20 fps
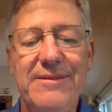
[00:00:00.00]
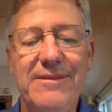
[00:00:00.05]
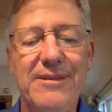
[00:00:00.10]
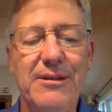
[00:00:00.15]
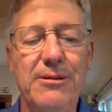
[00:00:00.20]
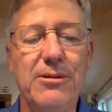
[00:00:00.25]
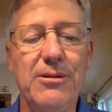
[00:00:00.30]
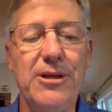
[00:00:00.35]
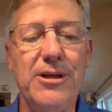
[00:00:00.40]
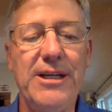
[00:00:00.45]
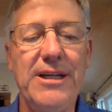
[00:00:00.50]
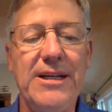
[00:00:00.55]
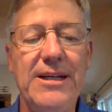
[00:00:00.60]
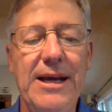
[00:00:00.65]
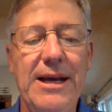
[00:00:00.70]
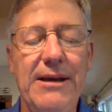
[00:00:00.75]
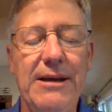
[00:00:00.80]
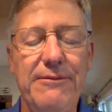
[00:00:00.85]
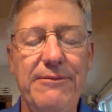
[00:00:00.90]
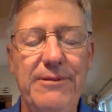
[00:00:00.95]
learning
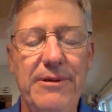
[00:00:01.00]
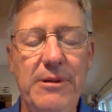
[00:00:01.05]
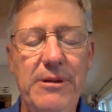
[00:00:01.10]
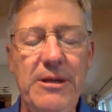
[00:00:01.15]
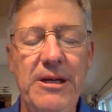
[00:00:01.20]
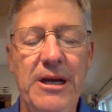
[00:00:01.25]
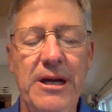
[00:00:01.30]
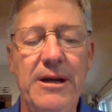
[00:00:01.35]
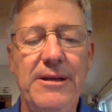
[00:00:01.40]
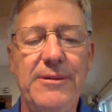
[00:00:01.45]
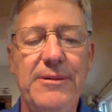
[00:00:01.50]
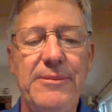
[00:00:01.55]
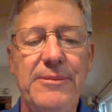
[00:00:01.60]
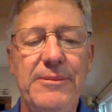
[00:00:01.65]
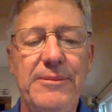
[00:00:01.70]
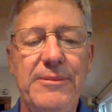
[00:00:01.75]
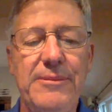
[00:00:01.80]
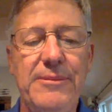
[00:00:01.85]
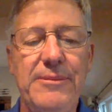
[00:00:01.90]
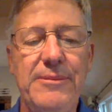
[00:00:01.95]
how to hunt
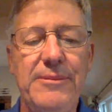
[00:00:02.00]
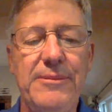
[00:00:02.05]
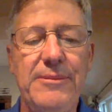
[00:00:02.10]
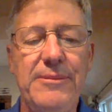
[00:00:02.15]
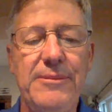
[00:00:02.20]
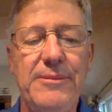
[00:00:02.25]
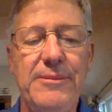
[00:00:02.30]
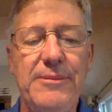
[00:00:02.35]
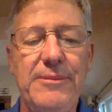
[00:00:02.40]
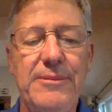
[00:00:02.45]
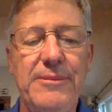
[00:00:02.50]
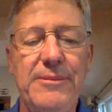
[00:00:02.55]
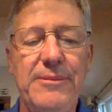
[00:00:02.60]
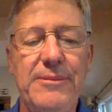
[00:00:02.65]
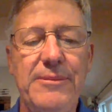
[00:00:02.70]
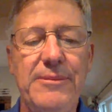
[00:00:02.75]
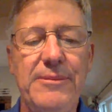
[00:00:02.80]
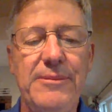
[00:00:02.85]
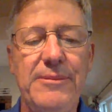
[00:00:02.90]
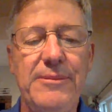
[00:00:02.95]
how to
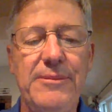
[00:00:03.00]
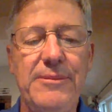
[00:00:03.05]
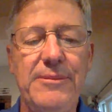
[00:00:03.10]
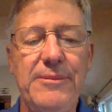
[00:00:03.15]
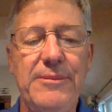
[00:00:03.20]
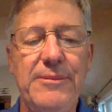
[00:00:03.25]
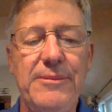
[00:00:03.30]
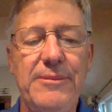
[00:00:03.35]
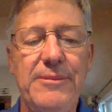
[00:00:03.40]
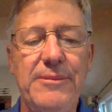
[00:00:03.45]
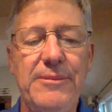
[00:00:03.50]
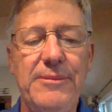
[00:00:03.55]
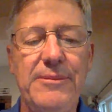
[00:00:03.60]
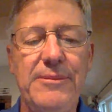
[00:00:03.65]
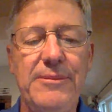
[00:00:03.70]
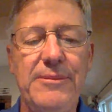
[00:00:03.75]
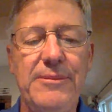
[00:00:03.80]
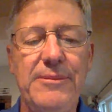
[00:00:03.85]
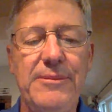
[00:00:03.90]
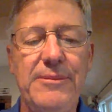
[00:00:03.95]
catch fish by trial and
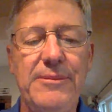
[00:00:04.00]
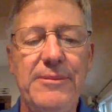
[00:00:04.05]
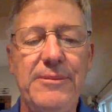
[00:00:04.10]
error.